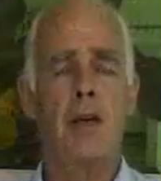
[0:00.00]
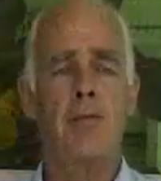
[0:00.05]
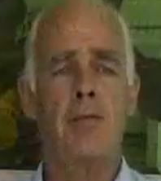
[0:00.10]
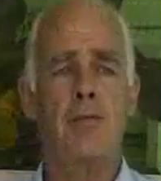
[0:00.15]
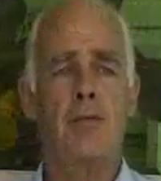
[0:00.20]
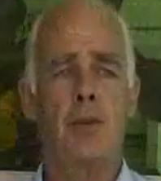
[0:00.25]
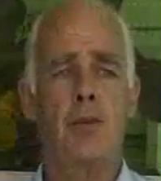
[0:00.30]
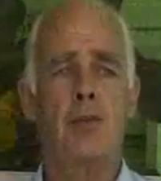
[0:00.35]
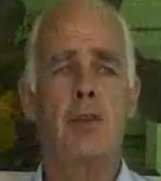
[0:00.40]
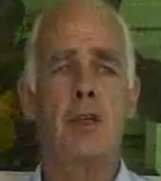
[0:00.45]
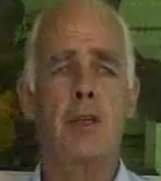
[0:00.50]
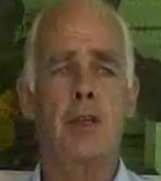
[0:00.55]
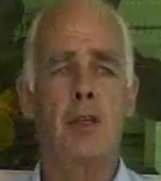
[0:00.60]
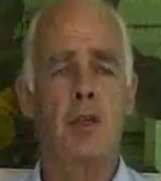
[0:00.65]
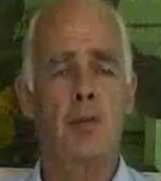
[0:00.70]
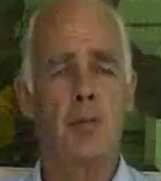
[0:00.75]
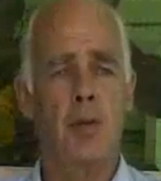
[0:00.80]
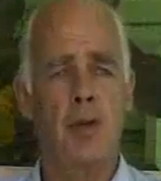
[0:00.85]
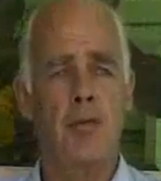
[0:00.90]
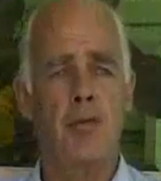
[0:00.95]
gave the
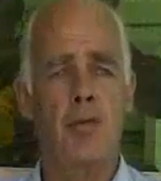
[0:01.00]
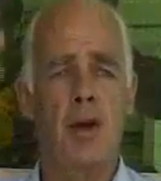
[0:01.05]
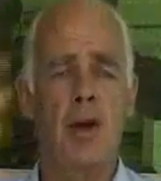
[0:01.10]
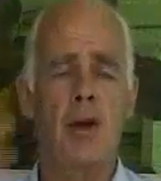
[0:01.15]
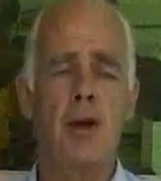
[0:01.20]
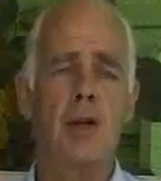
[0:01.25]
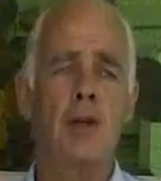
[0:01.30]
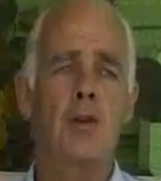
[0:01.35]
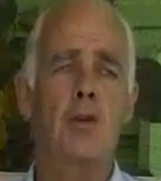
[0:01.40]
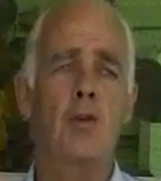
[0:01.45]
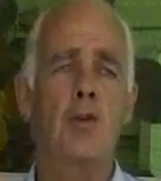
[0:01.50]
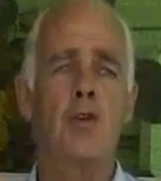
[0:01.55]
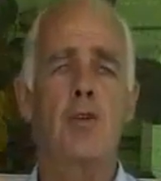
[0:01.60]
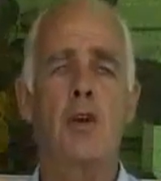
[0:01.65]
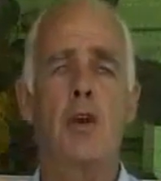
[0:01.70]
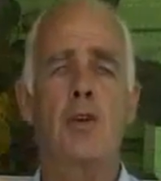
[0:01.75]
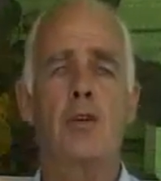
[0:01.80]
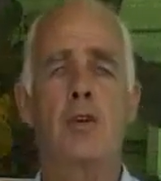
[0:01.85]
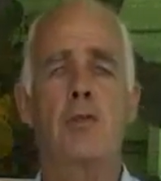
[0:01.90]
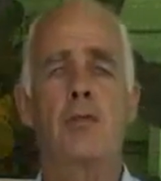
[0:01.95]
signal by firing 2
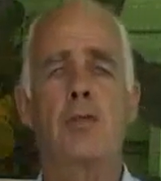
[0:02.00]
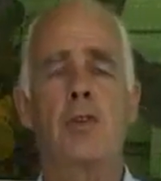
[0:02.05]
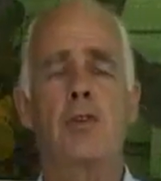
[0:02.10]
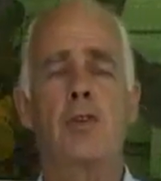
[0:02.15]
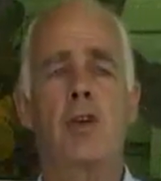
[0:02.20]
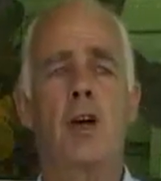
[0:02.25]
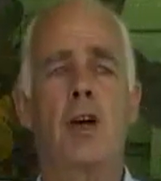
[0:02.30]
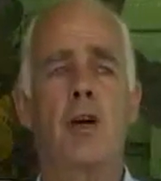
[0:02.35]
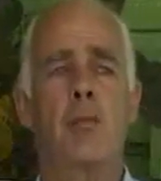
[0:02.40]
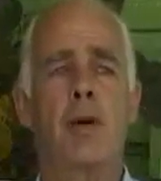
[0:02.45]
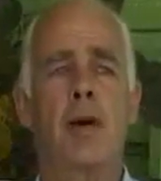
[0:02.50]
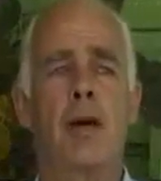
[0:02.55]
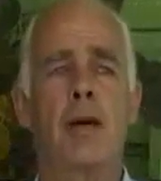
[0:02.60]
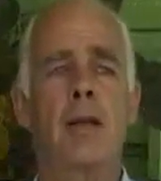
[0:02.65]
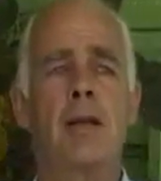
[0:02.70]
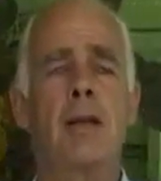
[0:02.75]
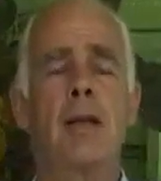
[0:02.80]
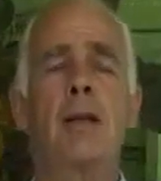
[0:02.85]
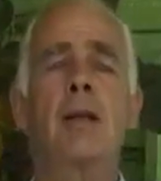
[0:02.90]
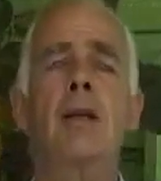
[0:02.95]
shots of his
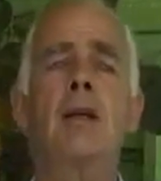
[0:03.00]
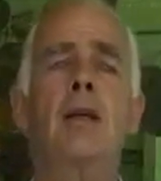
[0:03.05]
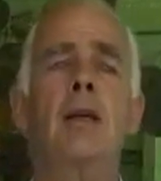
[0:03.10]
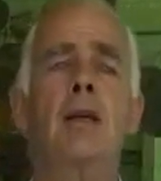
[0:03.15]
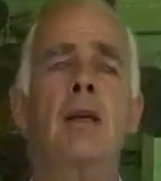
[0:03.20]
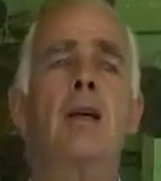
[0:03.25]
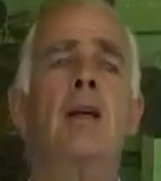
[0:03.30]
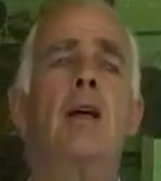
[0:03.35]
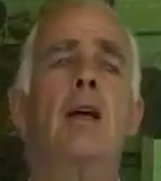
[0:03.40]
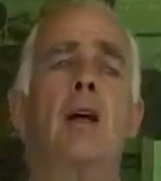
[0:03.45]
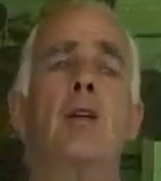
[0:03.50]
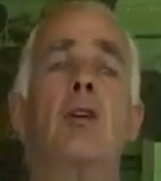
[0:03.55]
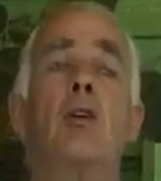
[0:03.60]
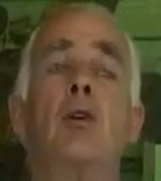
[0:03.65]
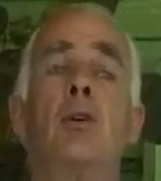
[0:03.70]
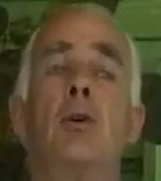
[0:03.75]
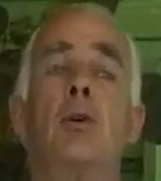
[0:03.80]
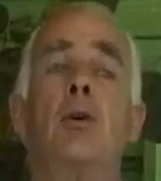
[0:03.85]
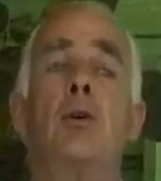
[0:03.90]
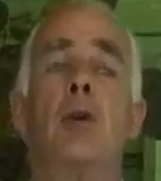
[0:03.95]
carbine
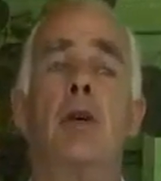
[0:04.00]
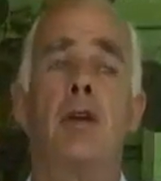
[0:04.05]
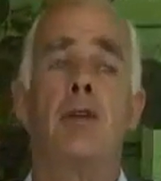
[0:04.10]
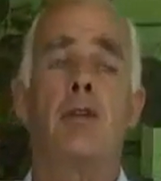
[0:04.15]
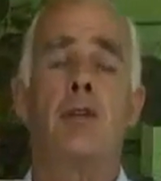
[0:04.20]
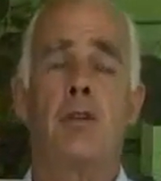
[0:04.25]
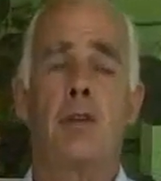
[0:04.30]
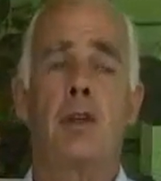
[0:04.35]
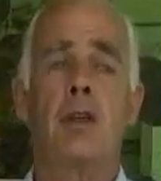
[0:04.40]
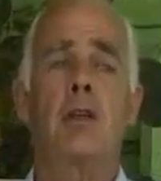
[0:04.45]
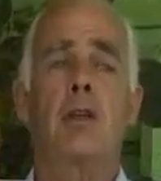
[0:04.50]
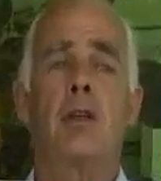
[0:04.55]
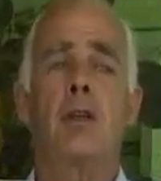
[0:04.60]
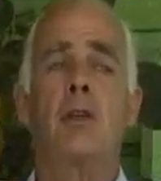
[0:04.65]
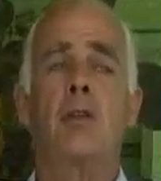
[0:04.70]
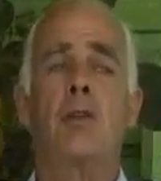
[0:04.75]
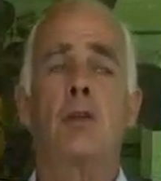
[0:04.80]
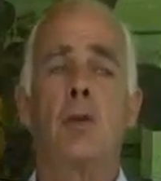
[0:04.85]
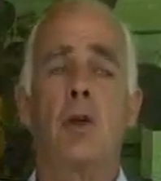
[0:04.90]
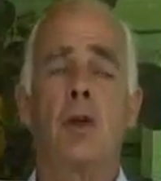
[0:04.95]
to
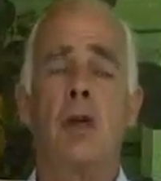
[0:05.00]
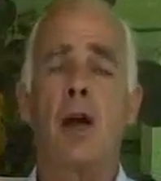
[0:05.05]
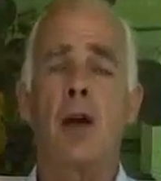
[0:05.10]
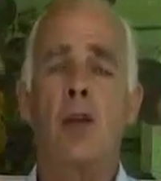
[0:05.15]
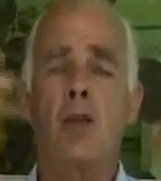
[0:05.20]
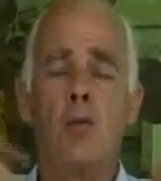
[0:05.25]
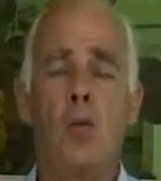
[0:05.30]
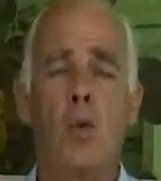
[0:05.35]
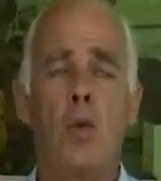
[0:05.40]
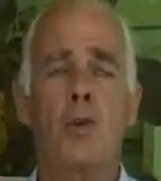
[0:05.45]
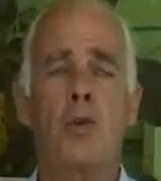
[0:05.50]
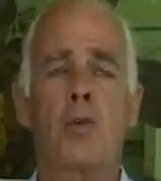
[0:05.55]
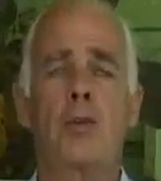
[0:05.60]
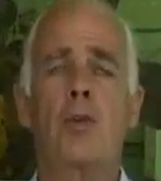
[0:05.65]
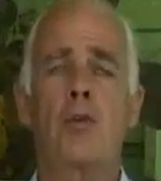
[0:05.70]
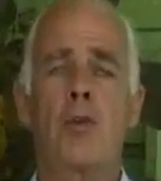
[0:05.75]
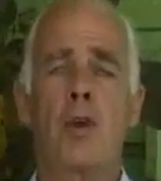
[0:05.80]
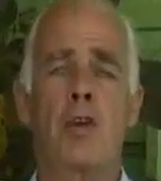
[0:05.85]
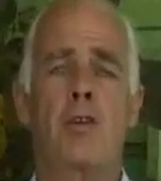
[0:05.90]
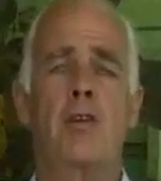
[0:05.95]
signal to allow the water
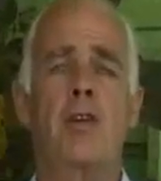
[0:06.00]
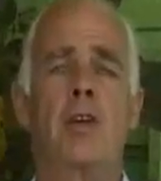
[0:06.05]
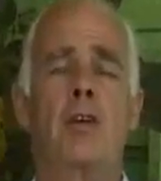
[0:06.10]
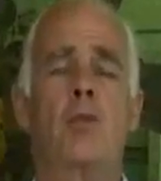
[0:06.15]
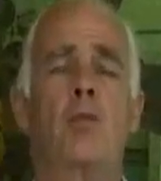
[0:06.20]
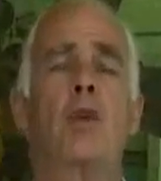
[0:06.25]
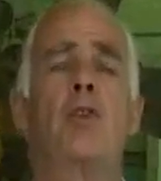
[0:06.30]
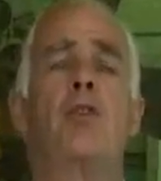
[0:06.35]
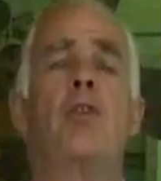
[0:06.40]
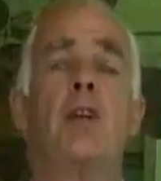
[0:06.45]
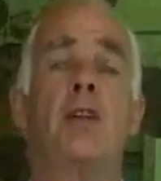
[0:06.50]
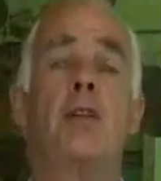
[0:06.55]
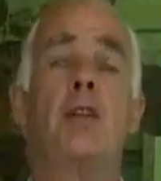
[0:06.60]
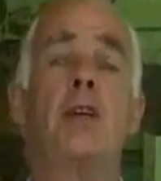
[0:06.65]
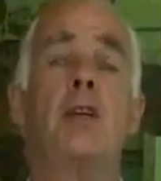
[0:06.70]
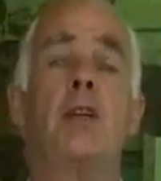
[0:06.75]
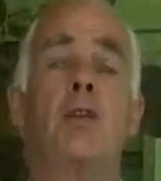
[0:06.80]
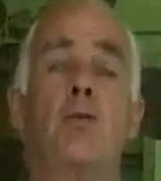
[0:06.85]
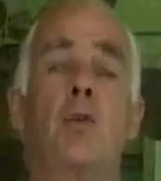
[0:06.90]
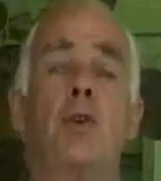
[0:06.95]
to rush in, which it
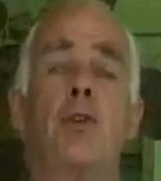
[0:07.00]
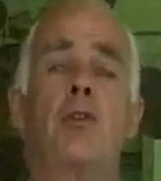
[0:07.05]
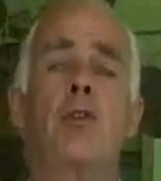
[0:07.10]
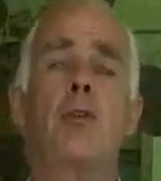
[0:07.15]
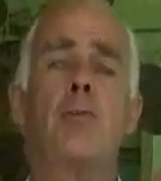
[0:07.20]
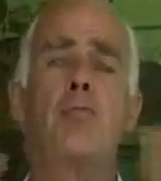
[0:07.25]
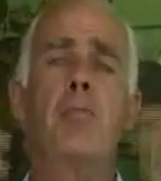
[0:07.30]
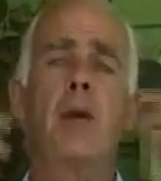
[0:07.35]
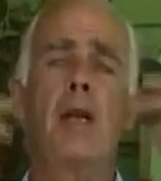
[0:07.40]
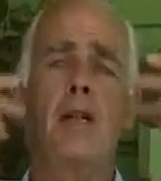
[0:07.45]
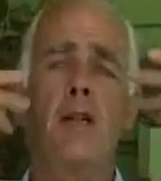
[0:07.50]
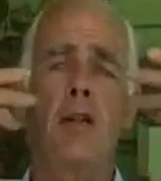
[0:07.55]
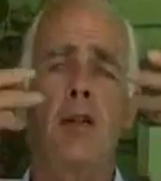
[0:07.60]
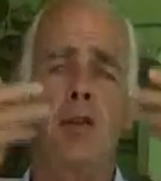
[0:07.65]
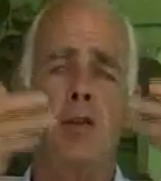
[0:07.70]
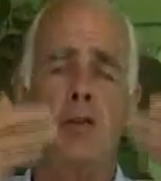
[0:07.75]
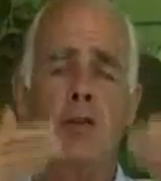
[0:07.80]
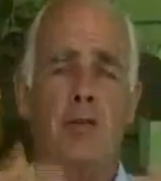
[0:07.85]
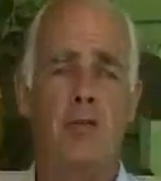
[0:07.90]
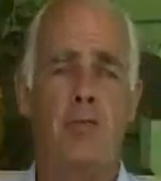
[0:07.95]
did with
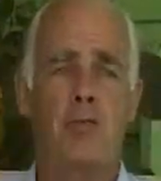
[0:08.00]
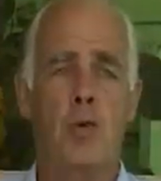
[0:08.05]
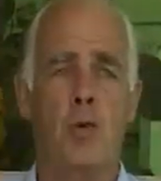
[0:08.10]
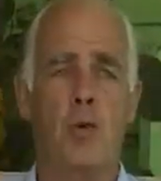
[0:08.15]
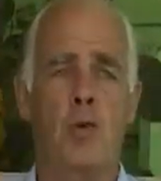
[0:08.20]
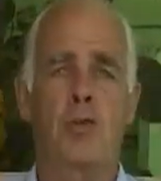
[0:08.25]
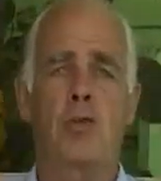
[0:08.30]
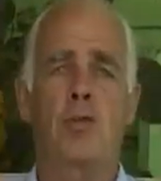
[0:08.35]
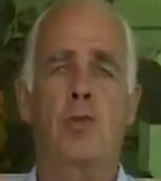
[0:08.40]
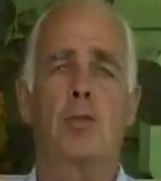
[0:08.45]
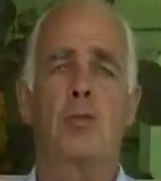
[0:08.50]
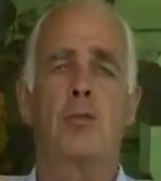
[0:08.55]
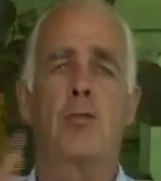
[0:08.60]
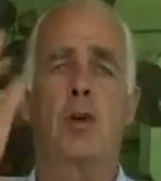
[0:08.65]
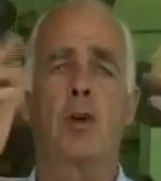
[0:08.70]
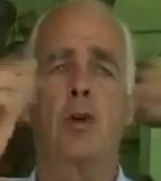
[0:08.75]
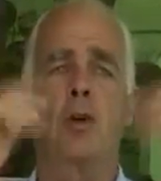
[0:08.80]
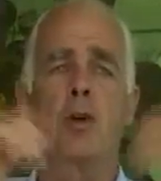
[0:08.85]
tremendous force and